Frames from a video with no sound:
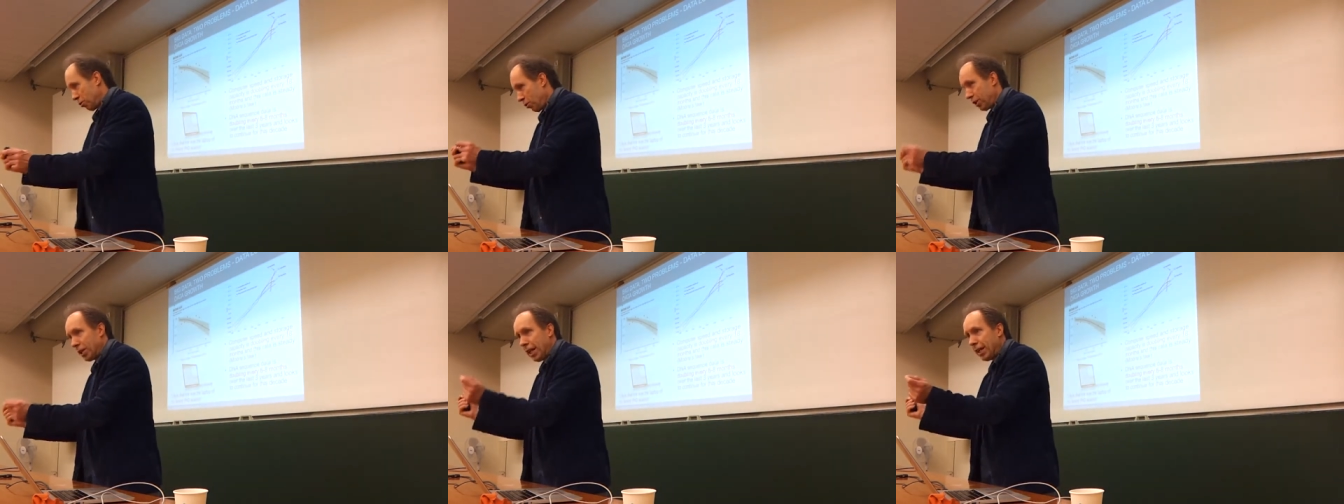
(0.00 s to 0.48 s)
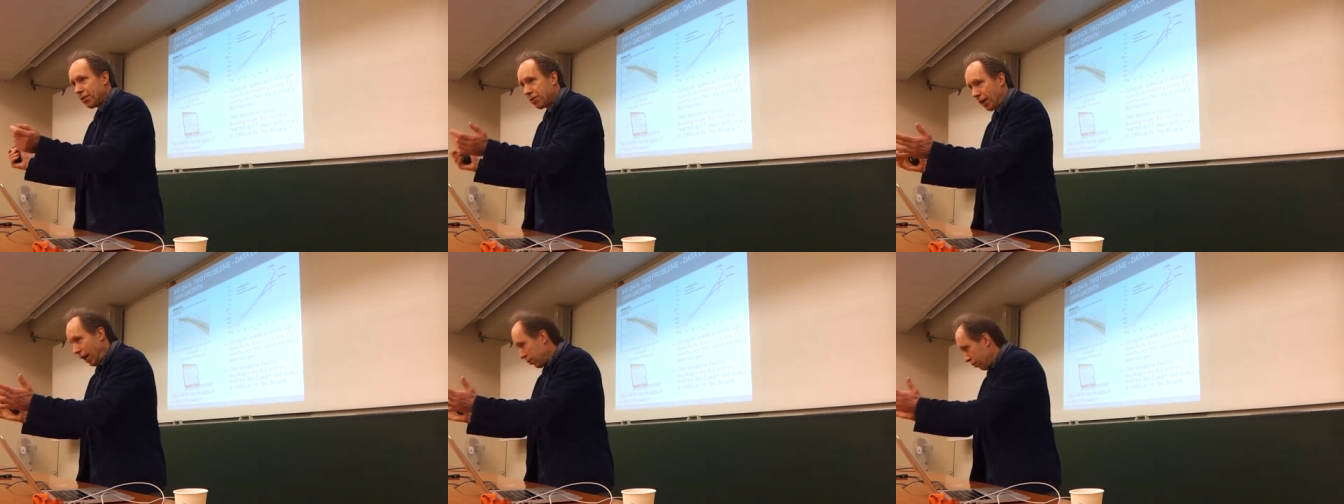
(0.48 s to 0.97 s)
to, in the end,
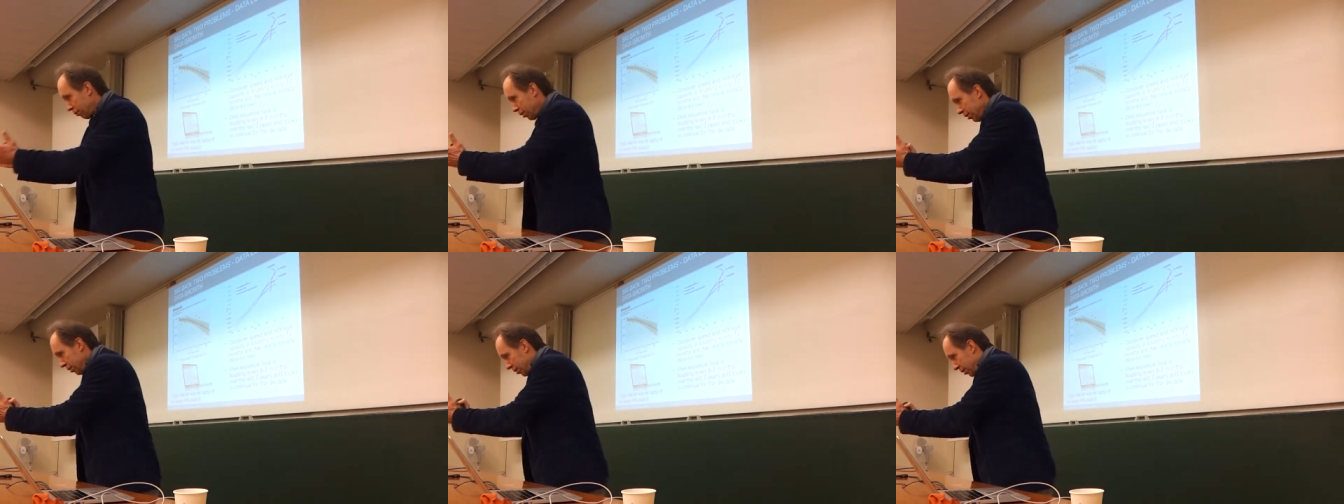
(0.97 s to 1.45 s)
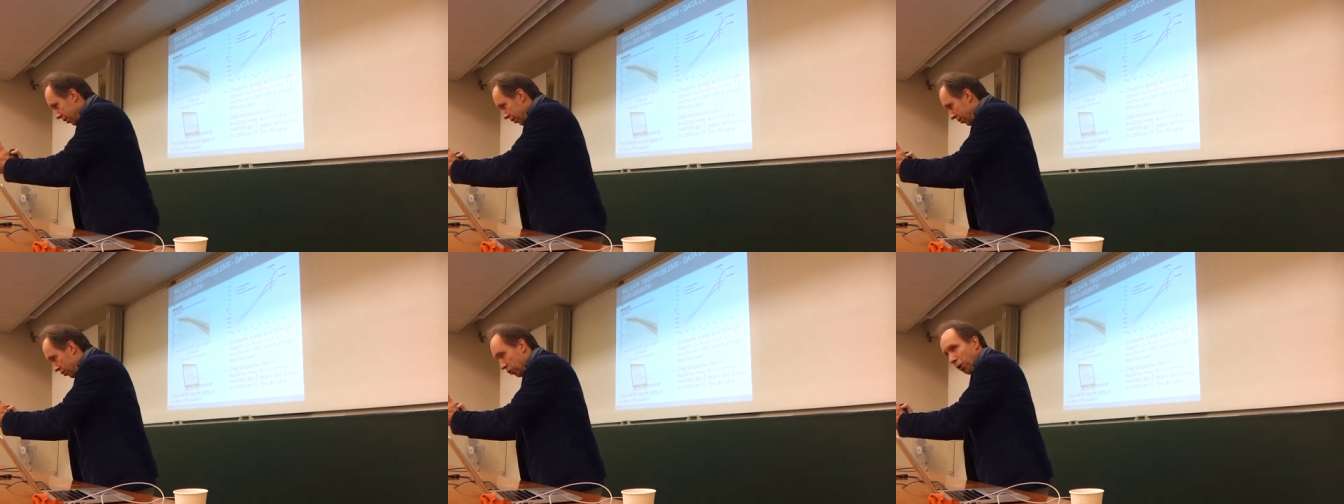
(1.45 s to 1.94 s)
out of a uh,
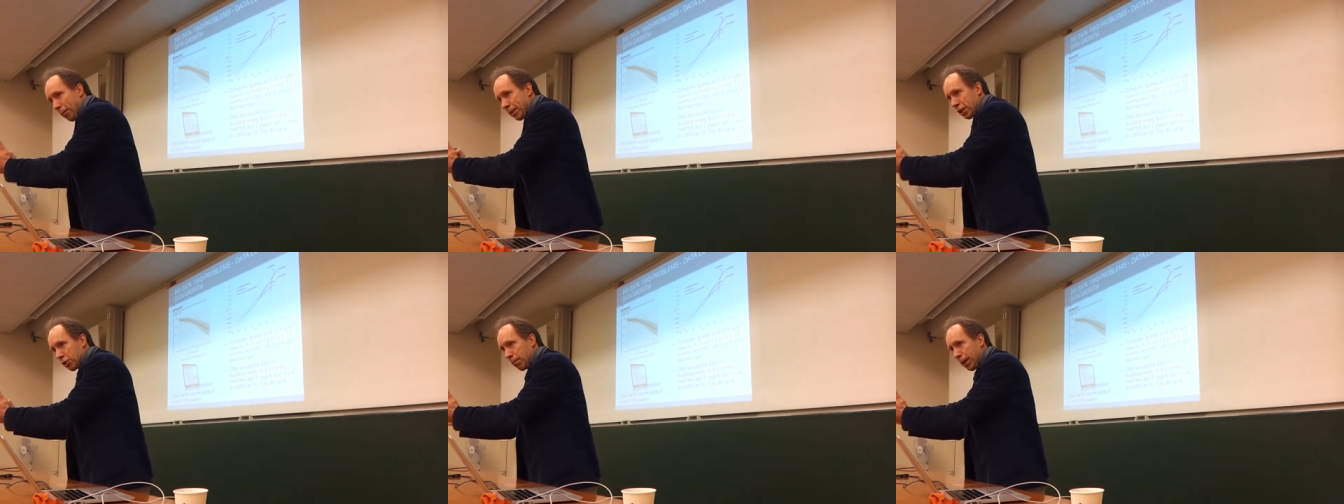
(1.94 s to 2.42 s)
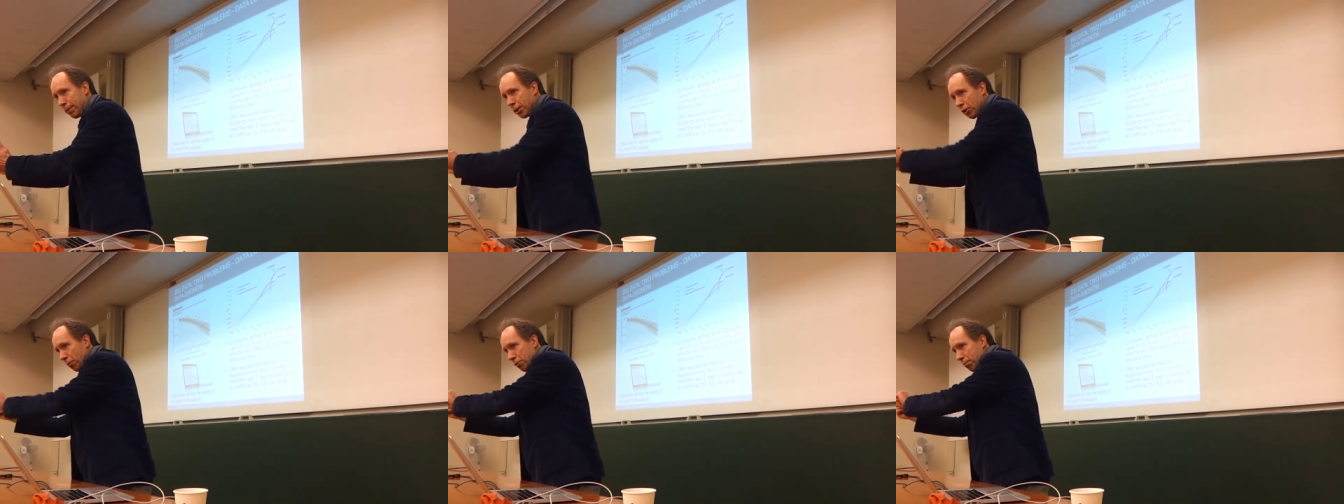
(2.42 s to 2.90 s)
genomics
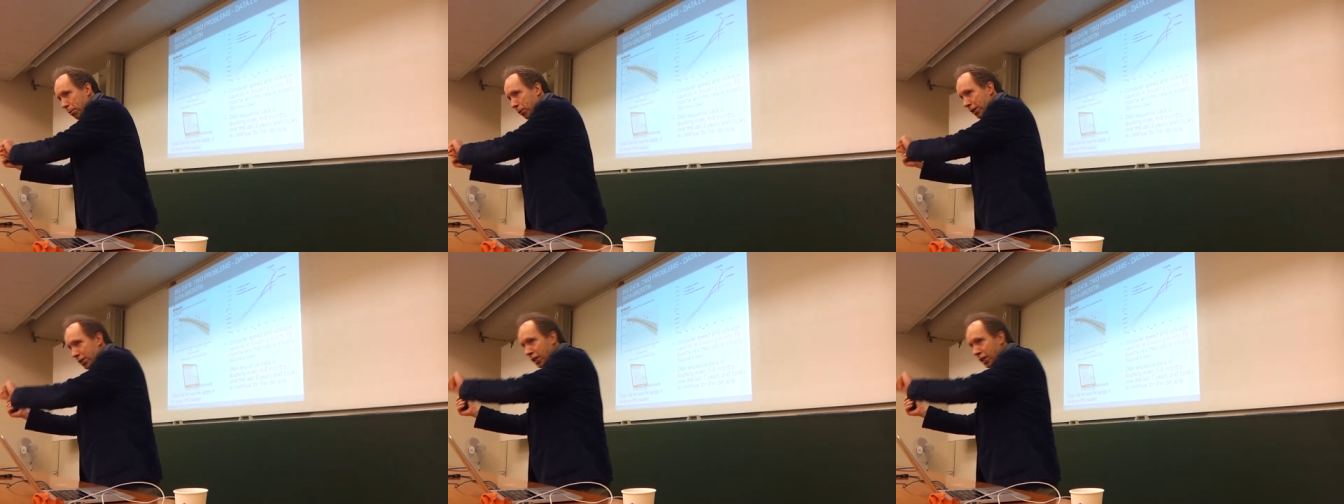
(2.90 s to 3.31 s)
experiment comes a boring